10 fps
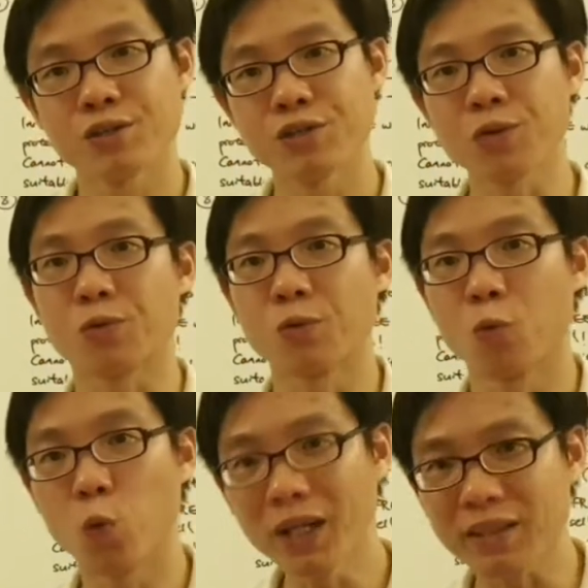So,
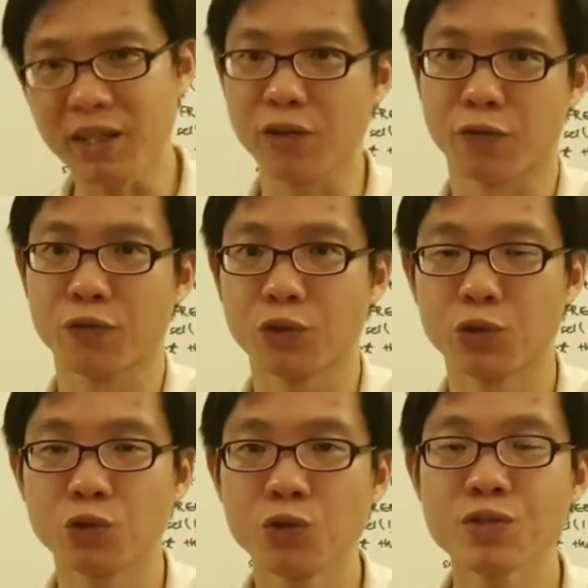what if
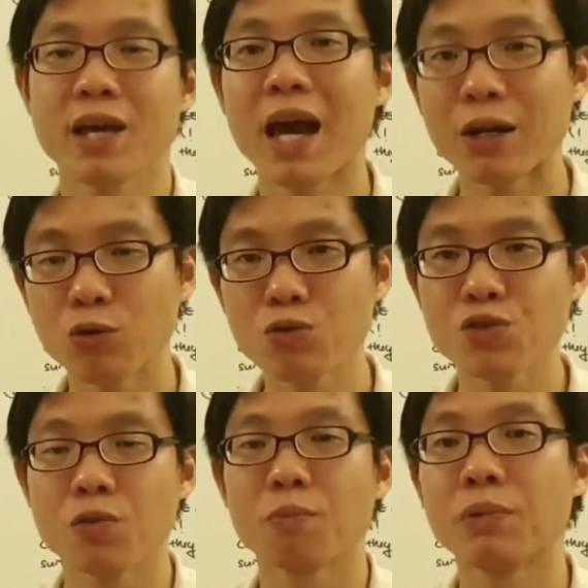you use
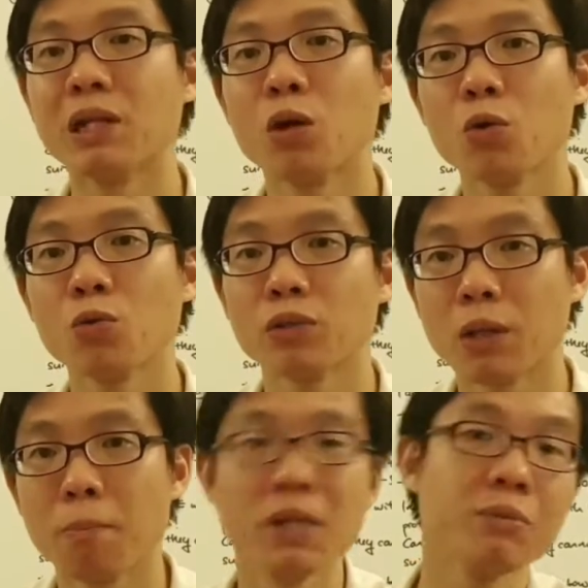arrows below
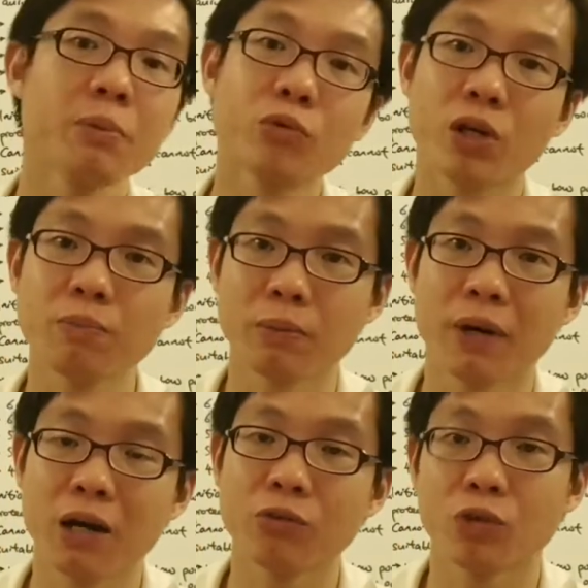the minimum grain per
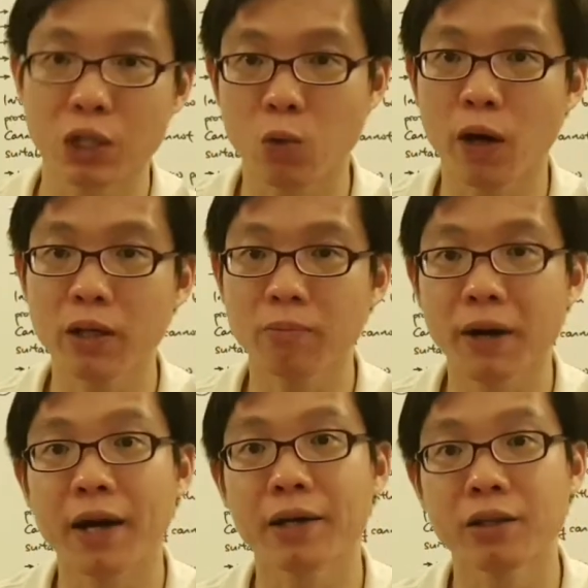pound required
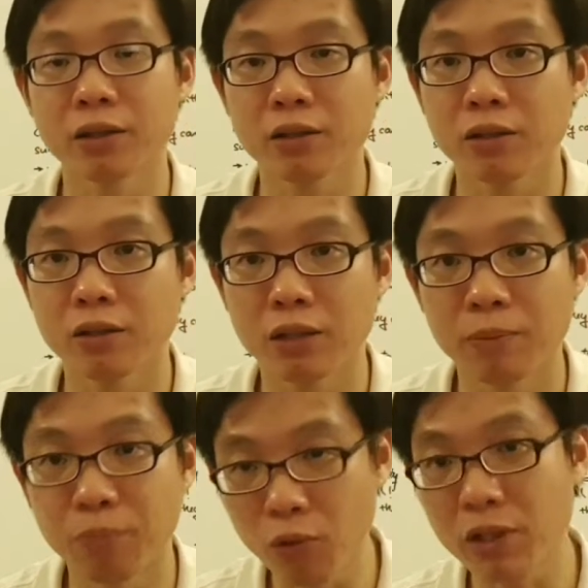by
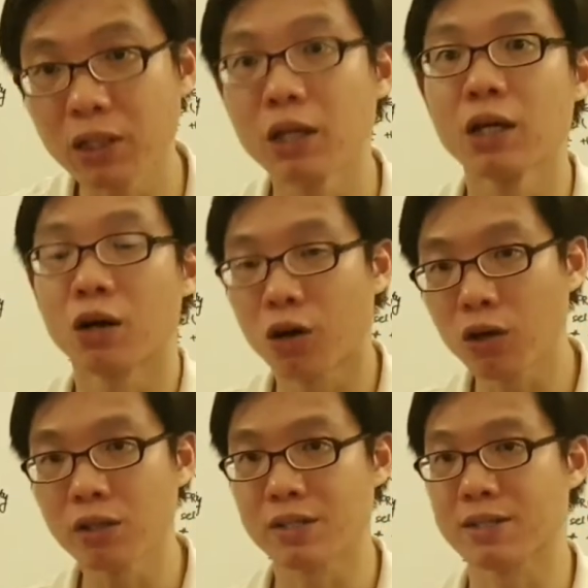the buyer
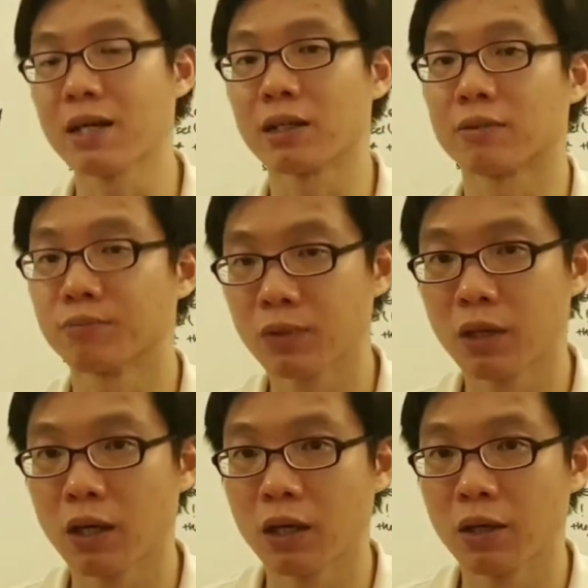or the seller?
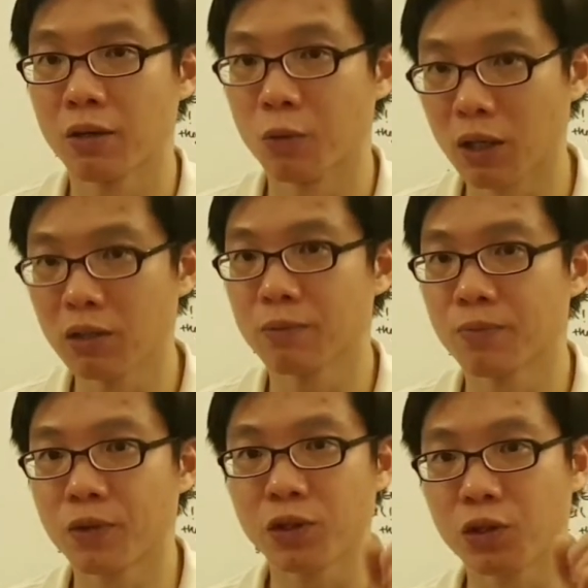
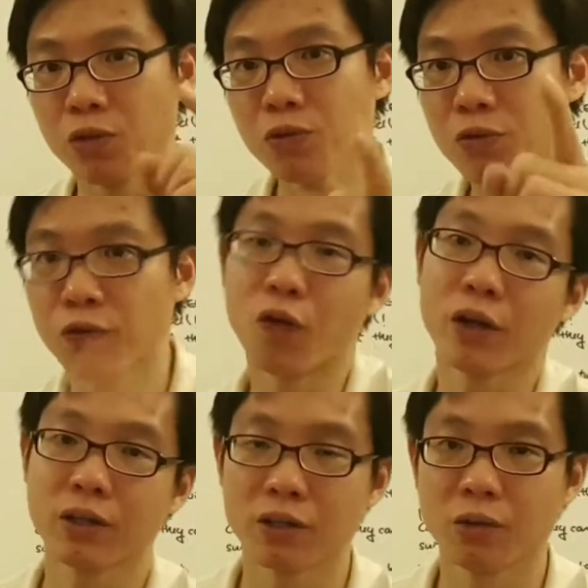Well, you
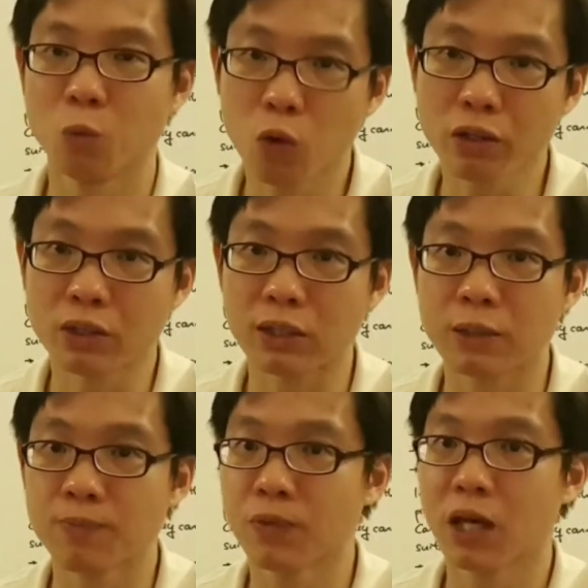void the
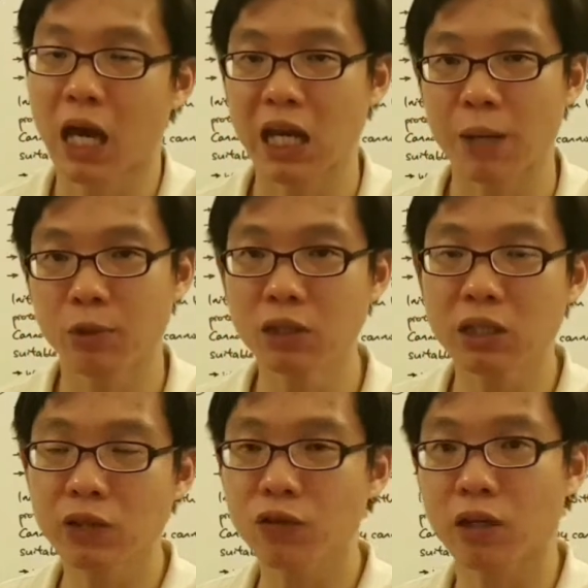warranty. And I'm
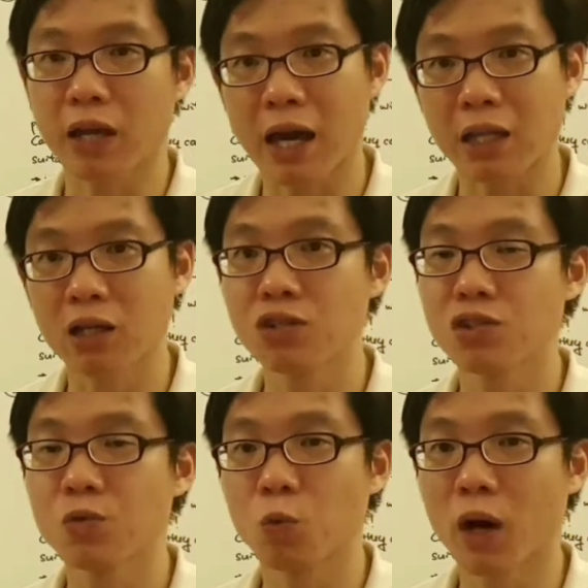gonna give an
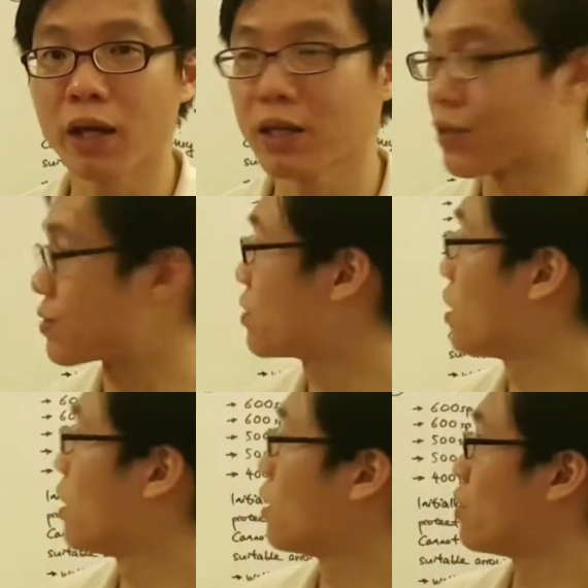analogy why it
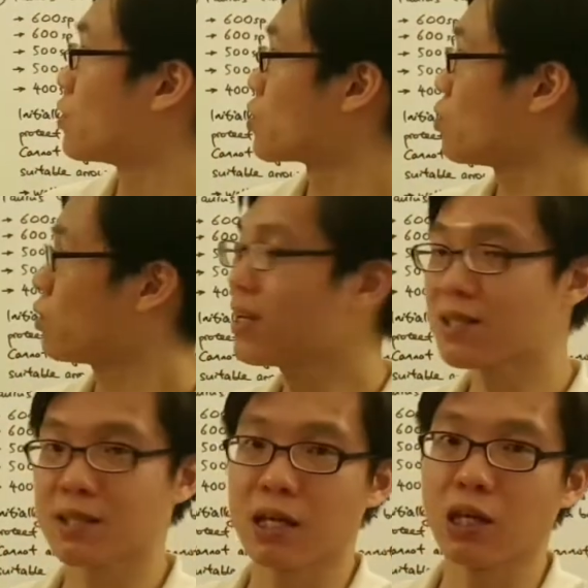is. So
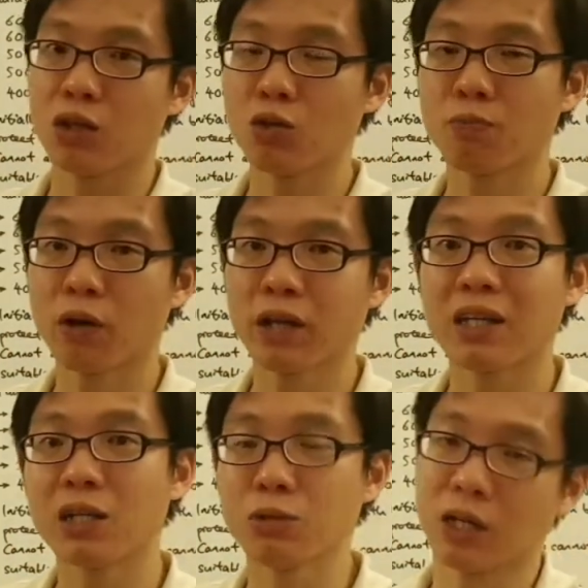let's say you bought
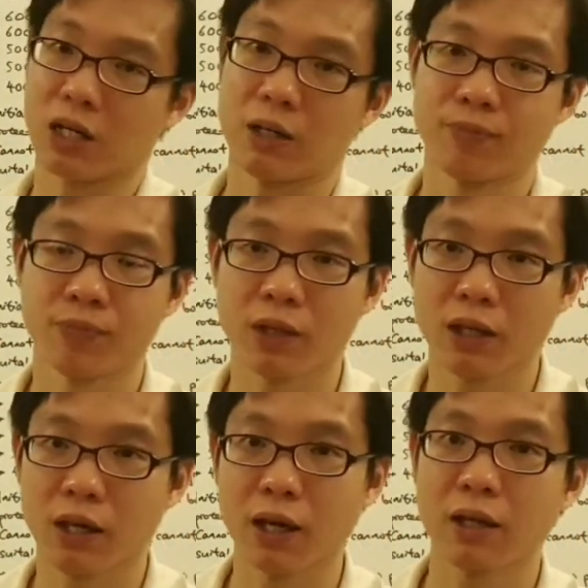a new car
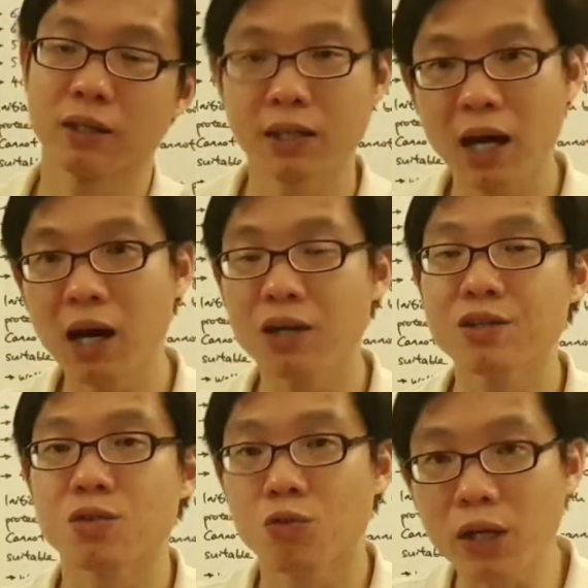and the car
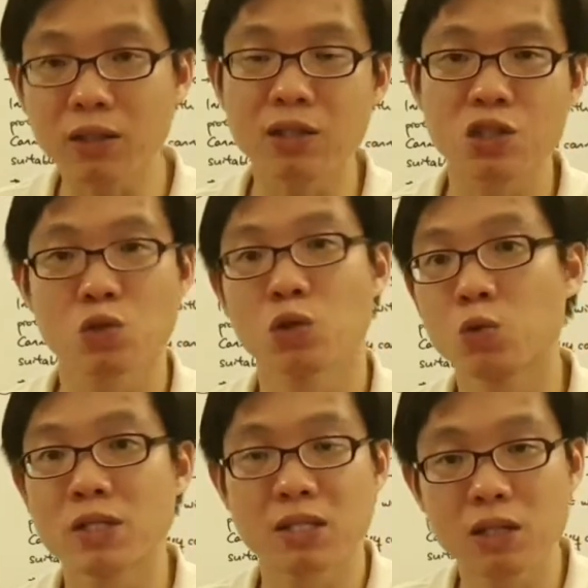is rated
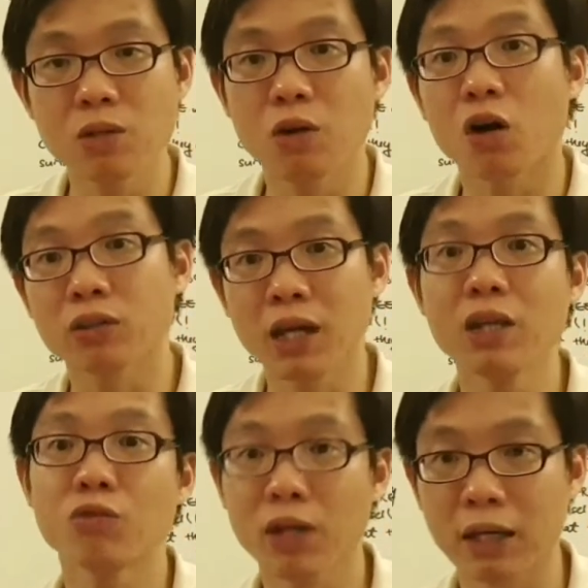to a certain
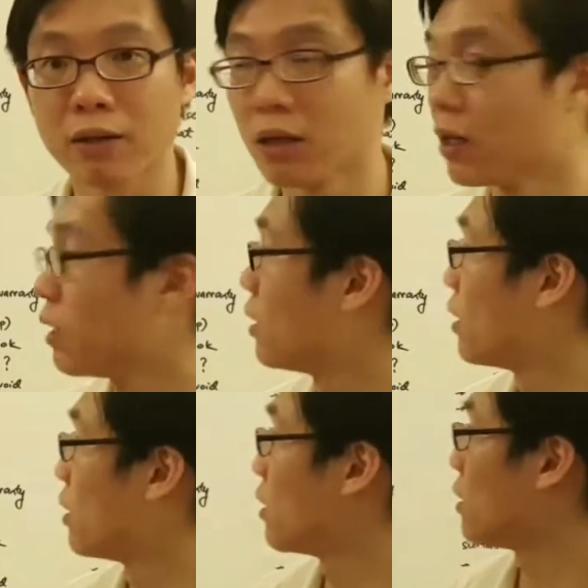octane rating.
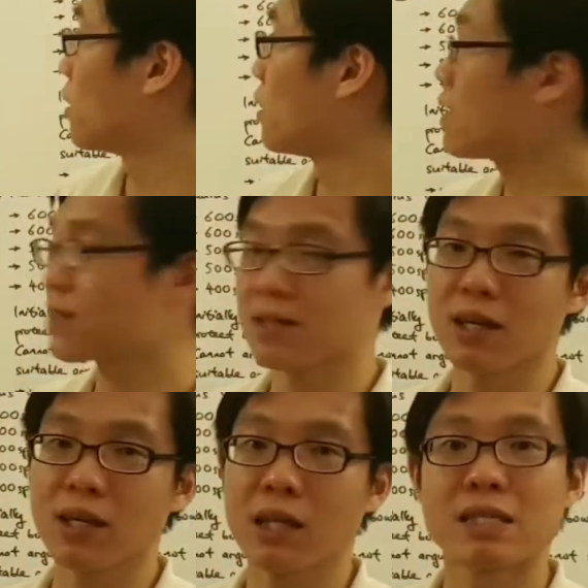Let's
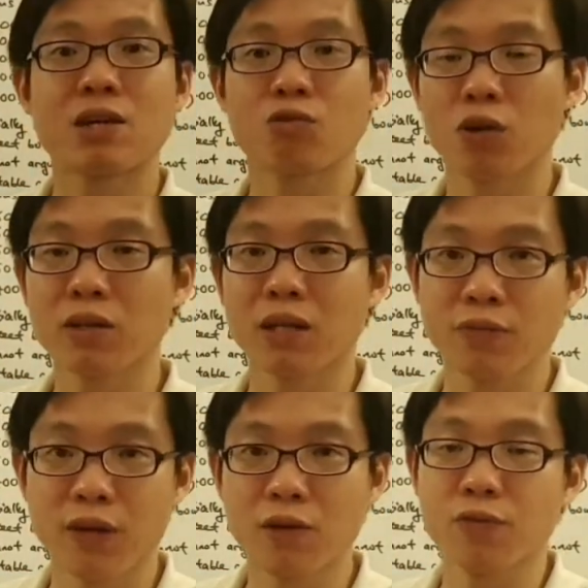say it's RON
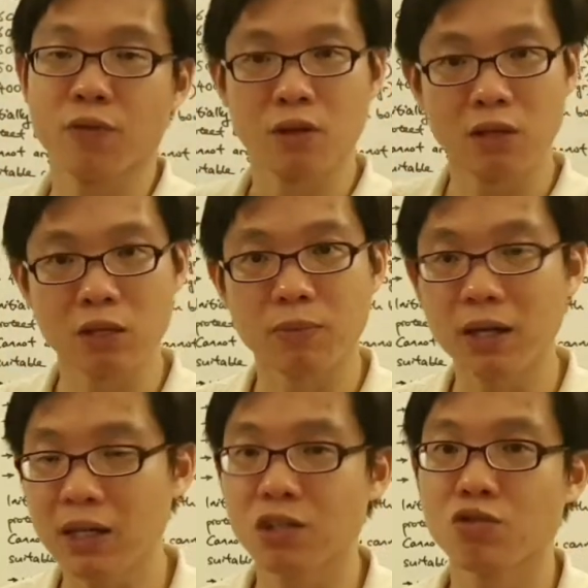95. In
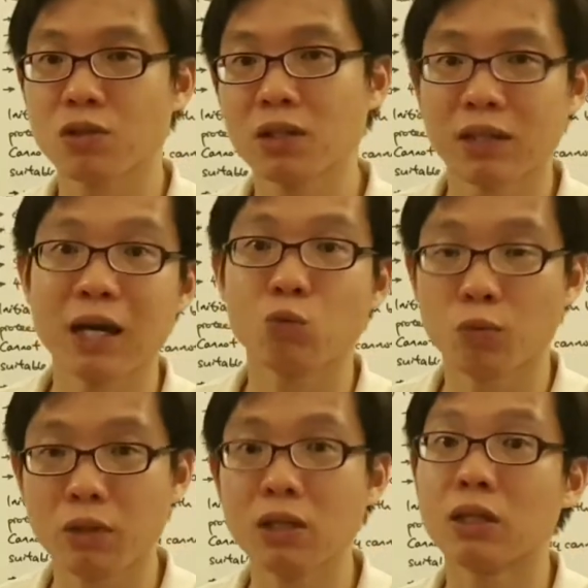my country, that
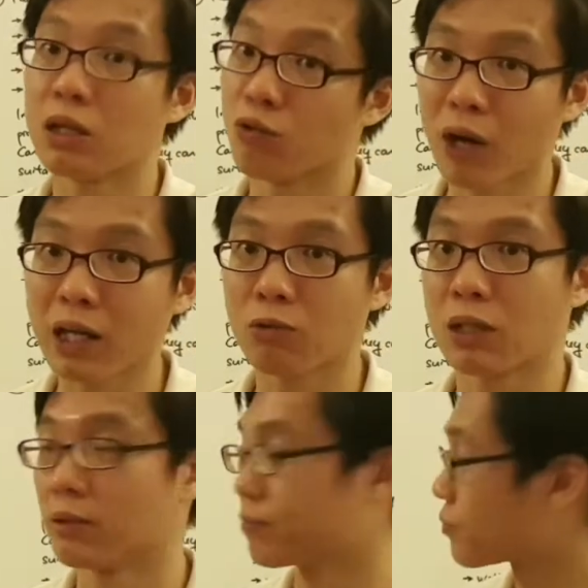would be the
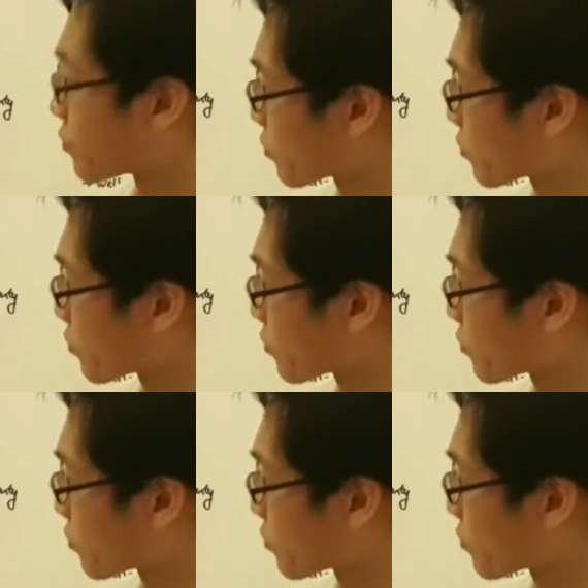regular.